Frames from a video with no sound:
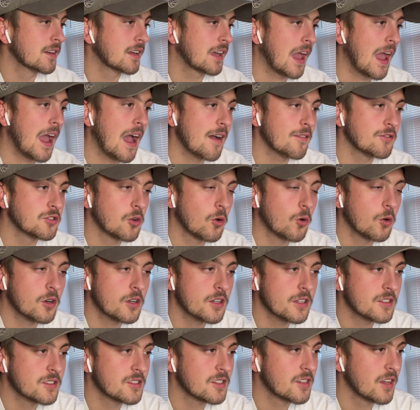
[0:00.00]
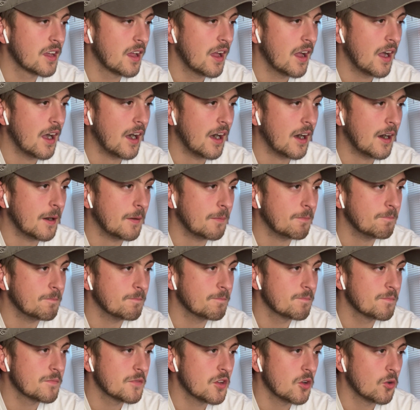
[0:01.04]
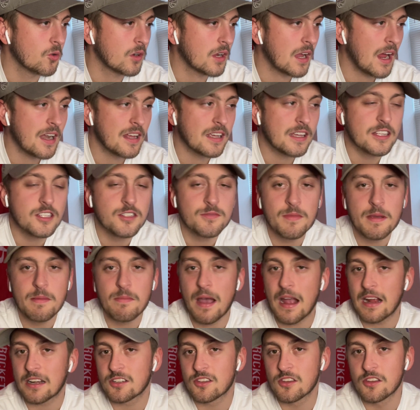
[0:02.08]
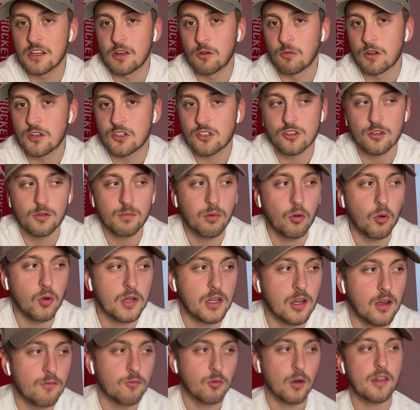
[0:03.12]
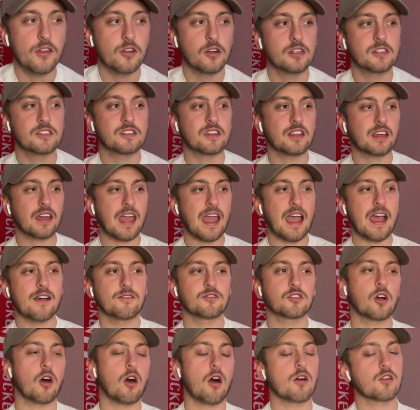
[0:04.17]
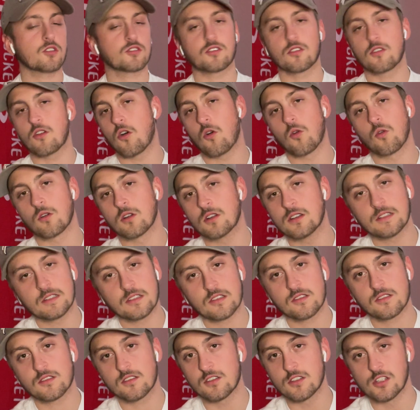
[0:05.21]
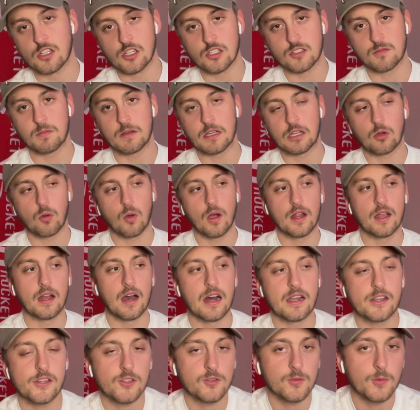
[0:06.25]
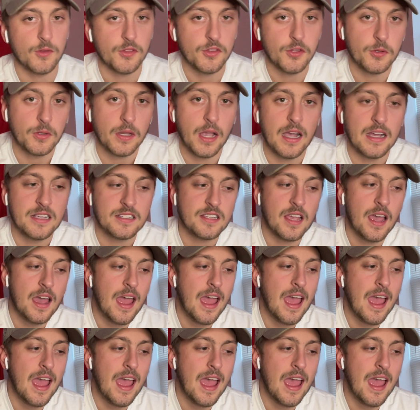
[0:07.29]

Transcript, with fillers: Cavs Hornets, um, you know, kind of gets me back to the original point of whether it's the Cavs, Hawks, or the Hornets, to just be quite honest with you guys.